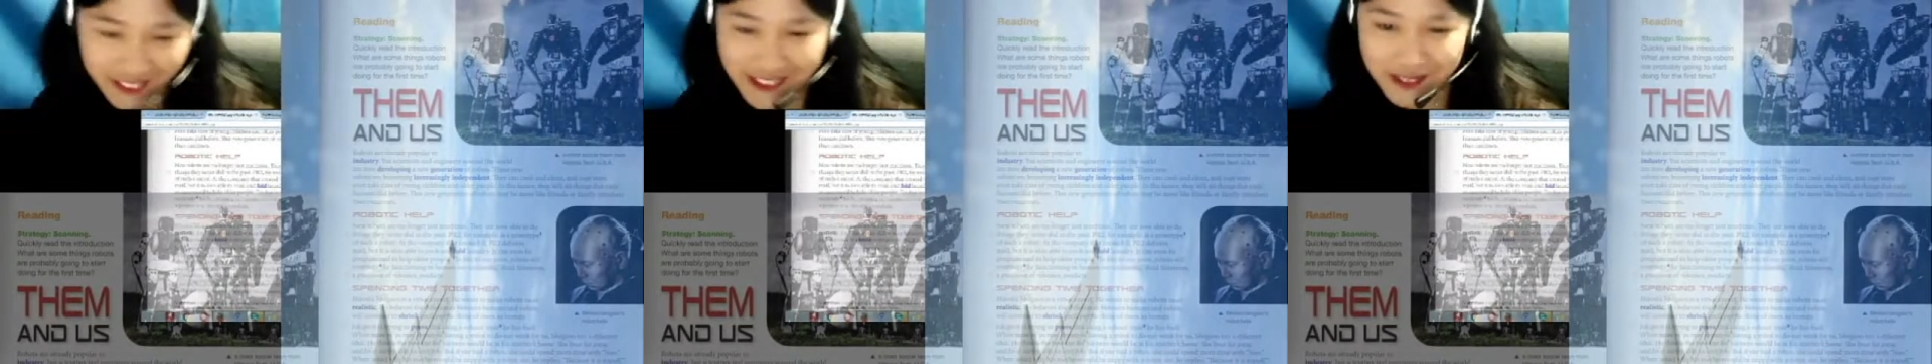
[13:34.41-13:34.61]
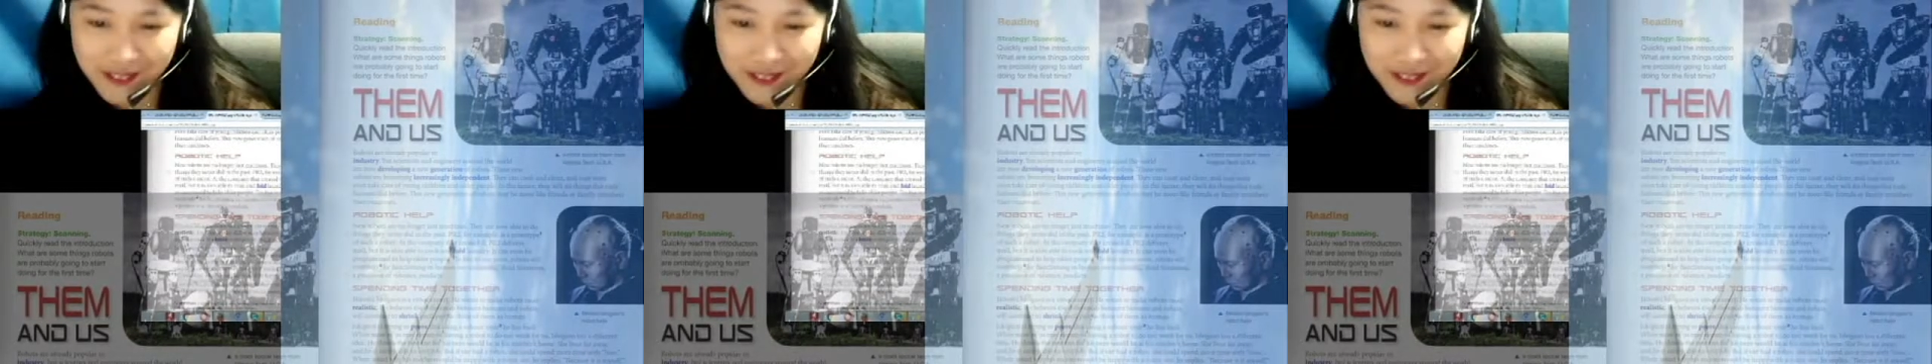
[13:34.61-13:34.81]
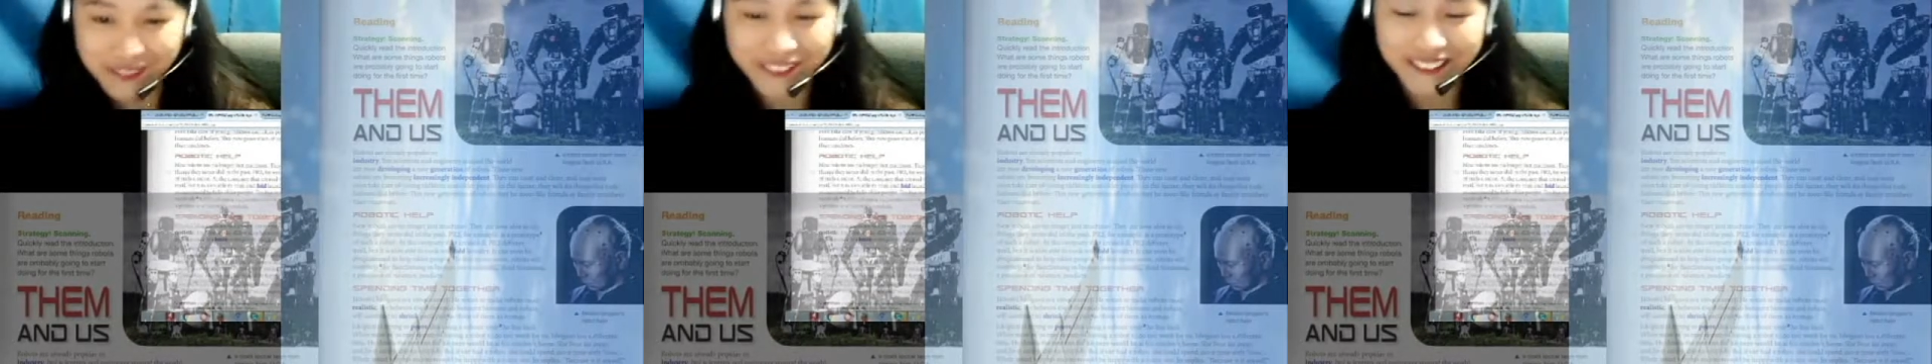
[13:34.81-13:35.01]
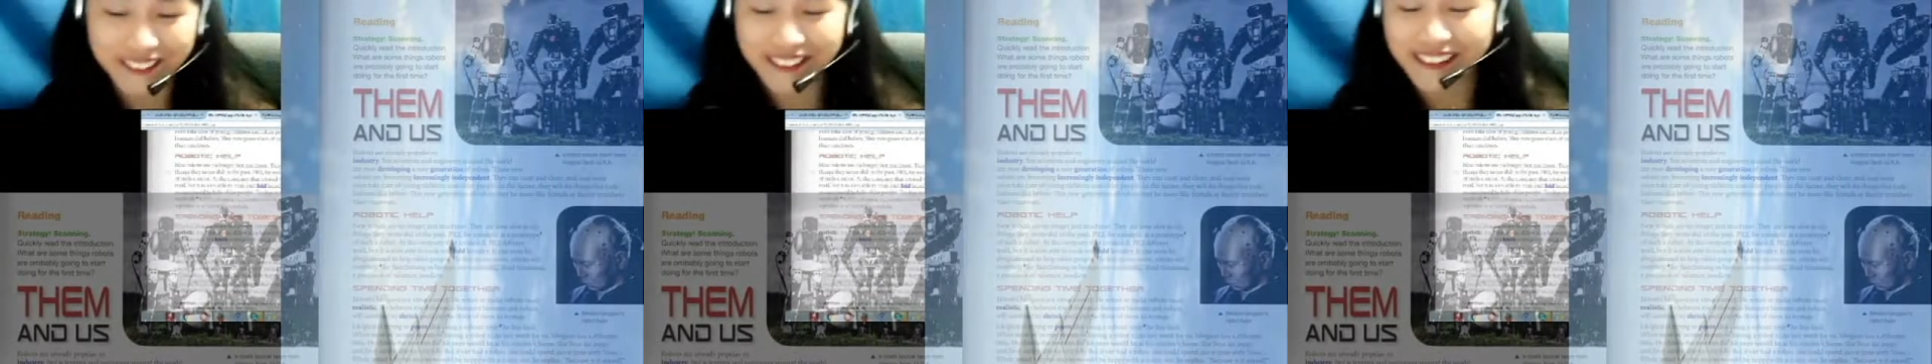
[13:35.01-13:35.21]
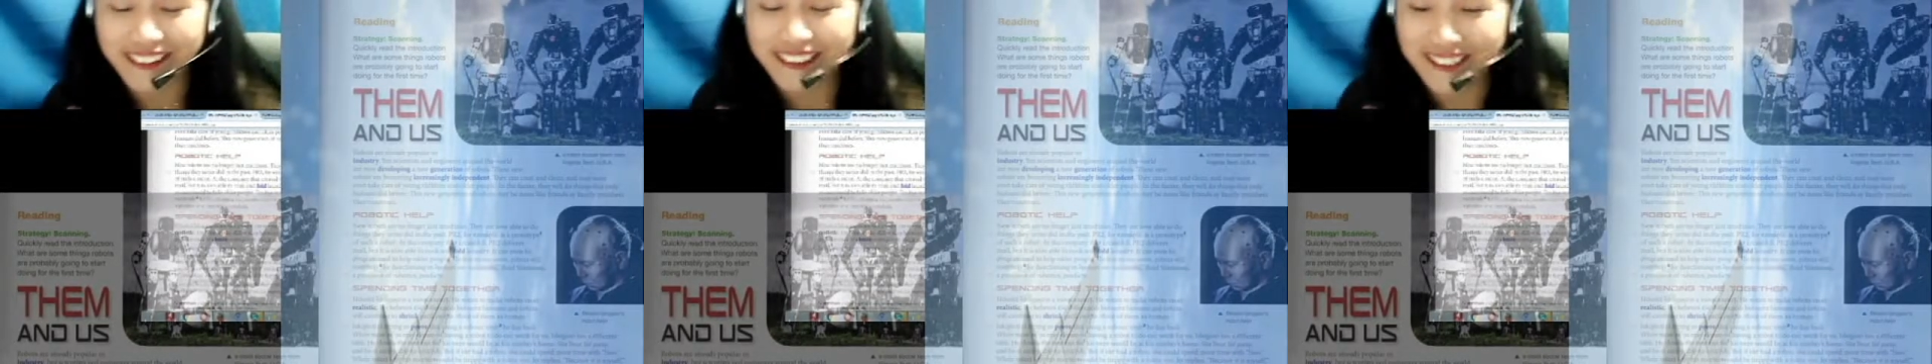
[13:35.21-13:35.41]
the
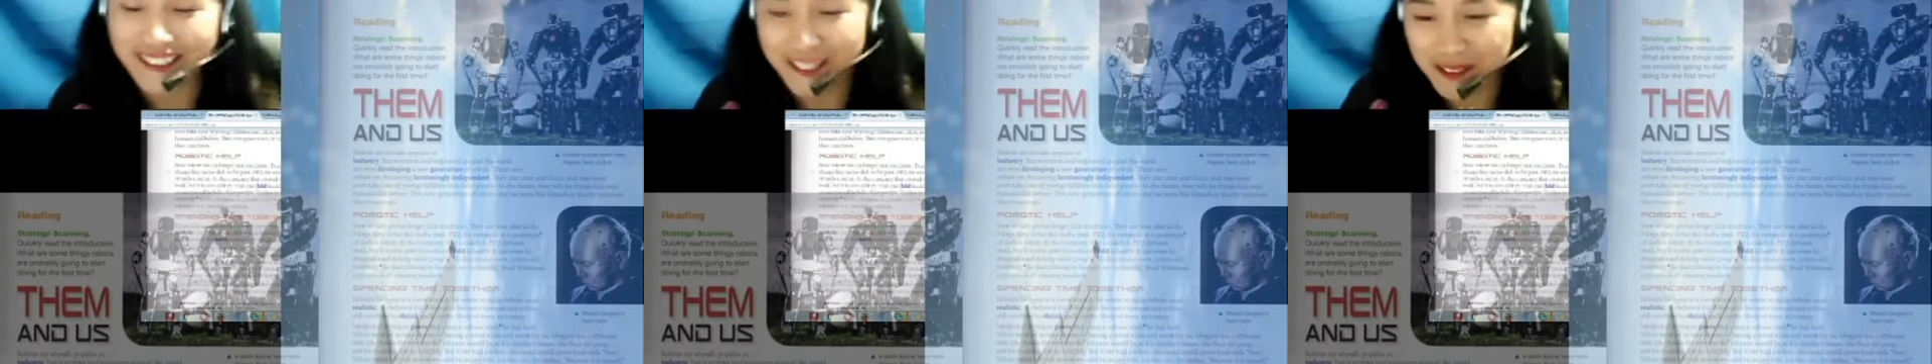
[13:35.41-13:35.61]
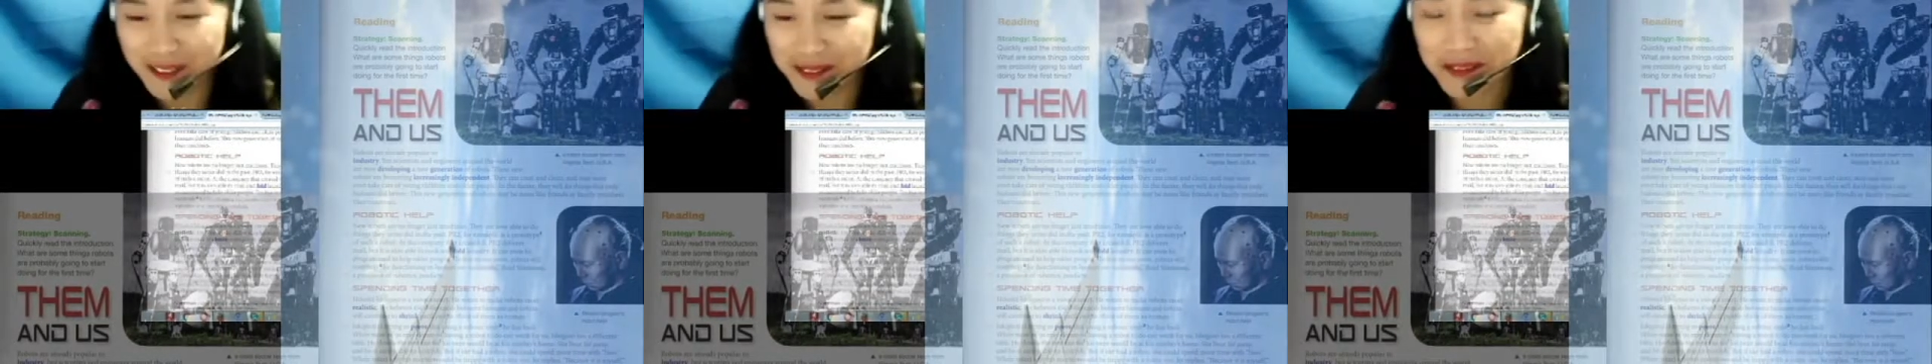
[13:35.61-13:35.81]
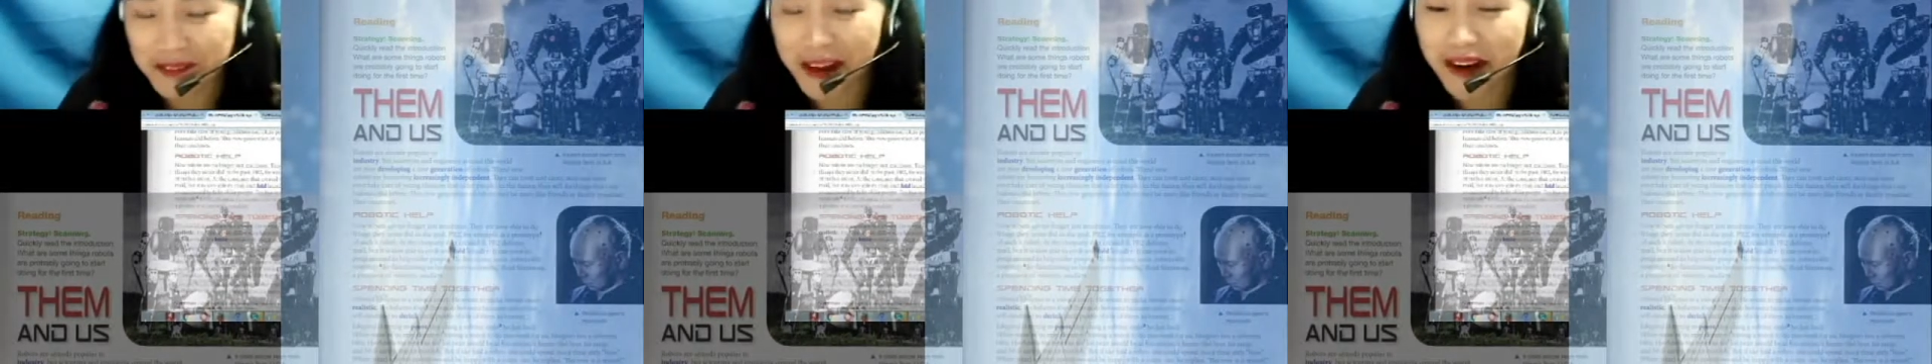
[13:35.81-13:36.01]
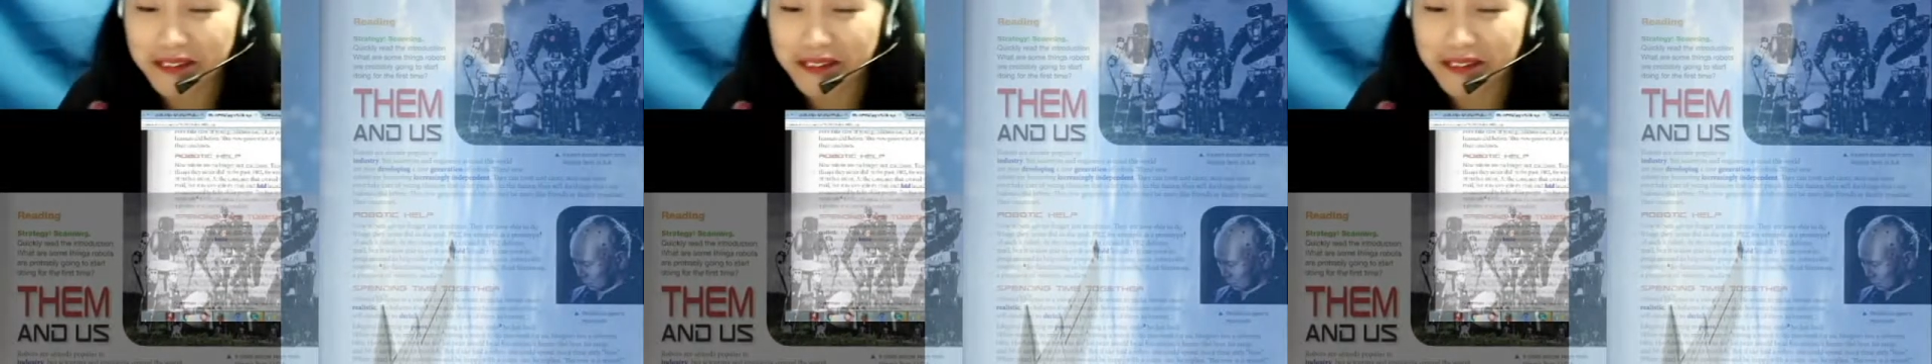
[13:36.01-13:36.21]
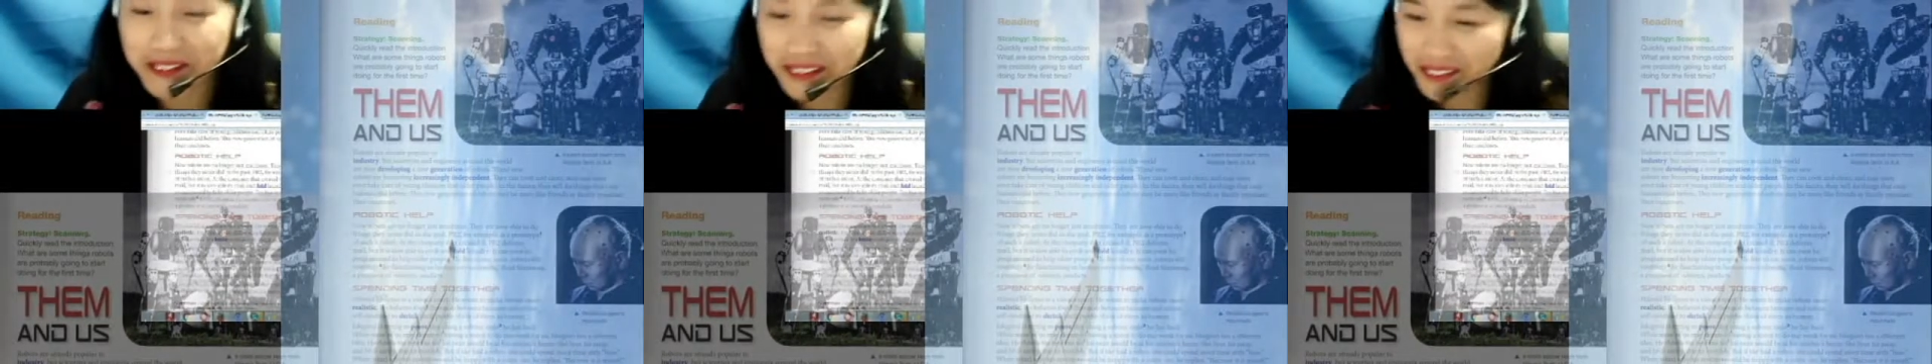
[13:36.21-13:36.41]
school or
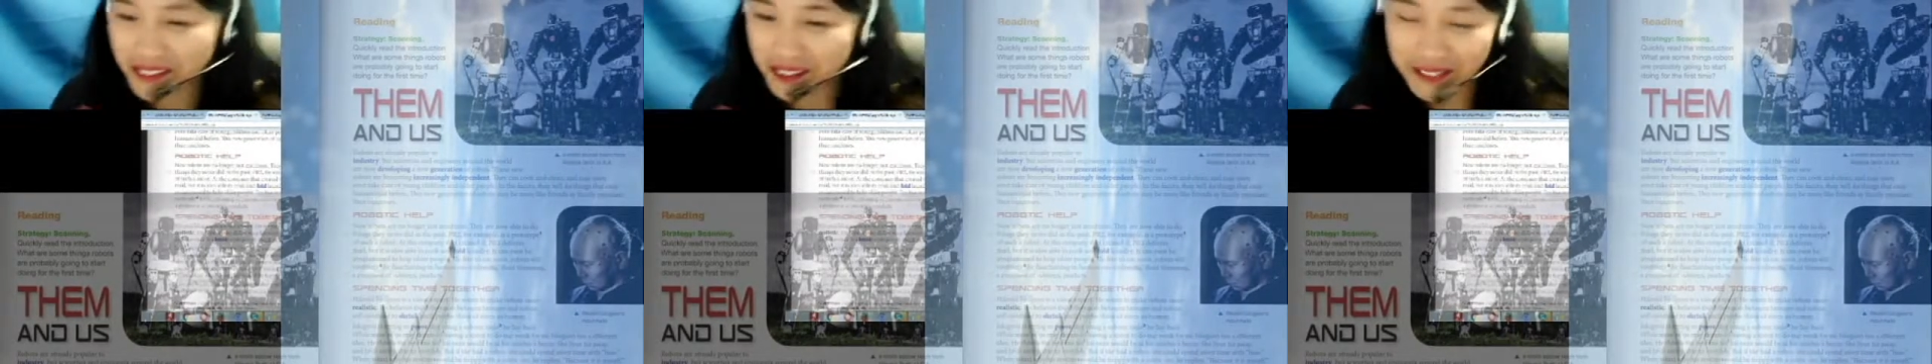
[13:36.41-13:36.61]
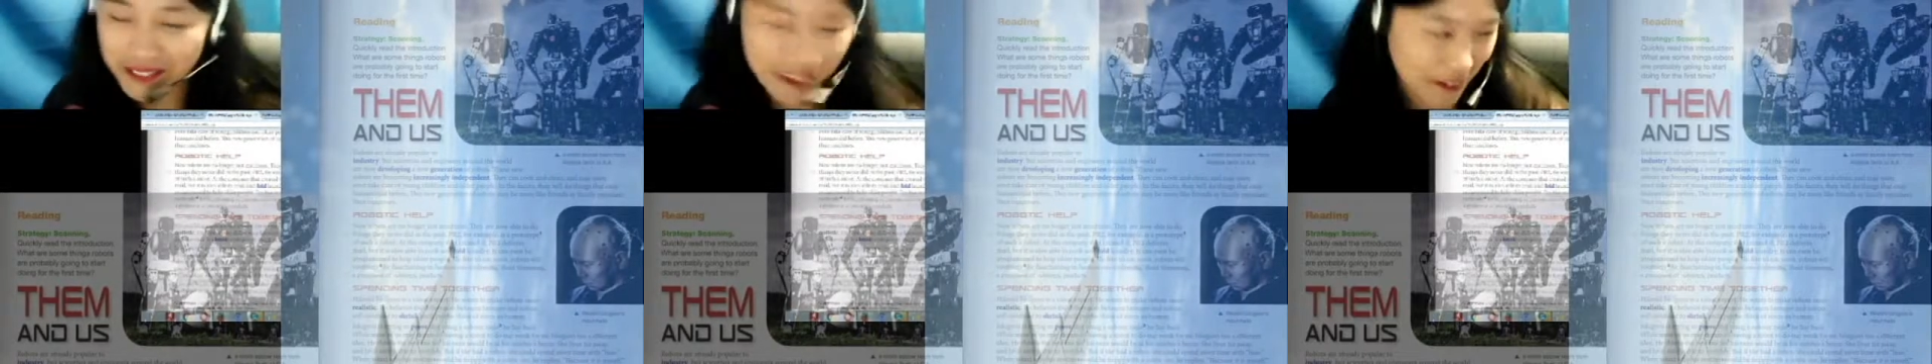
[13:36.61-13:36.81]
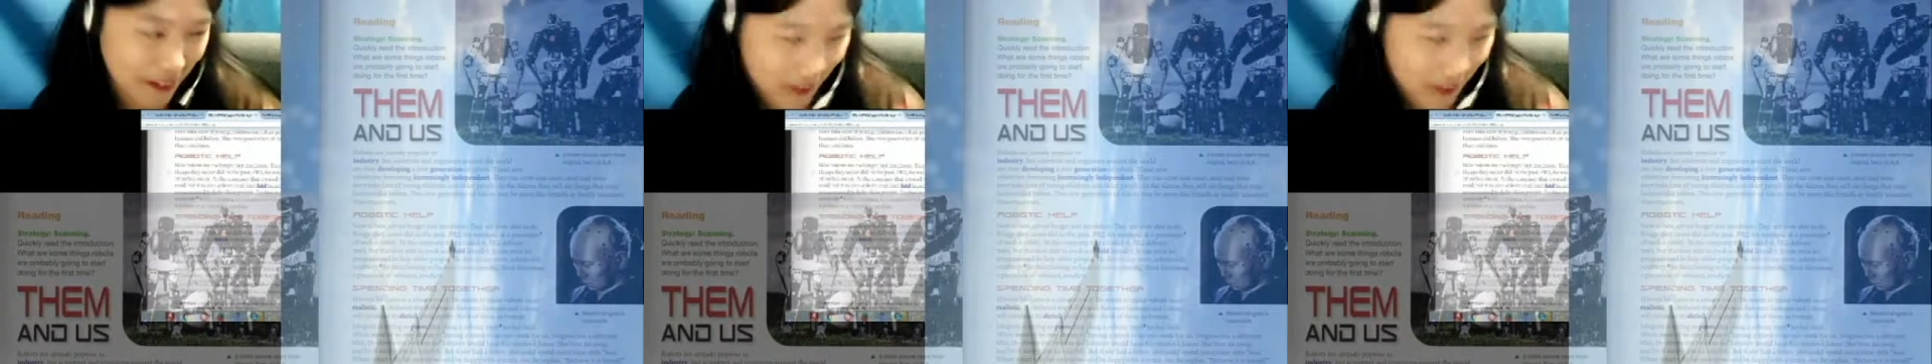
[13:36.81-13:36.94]
wherever you go,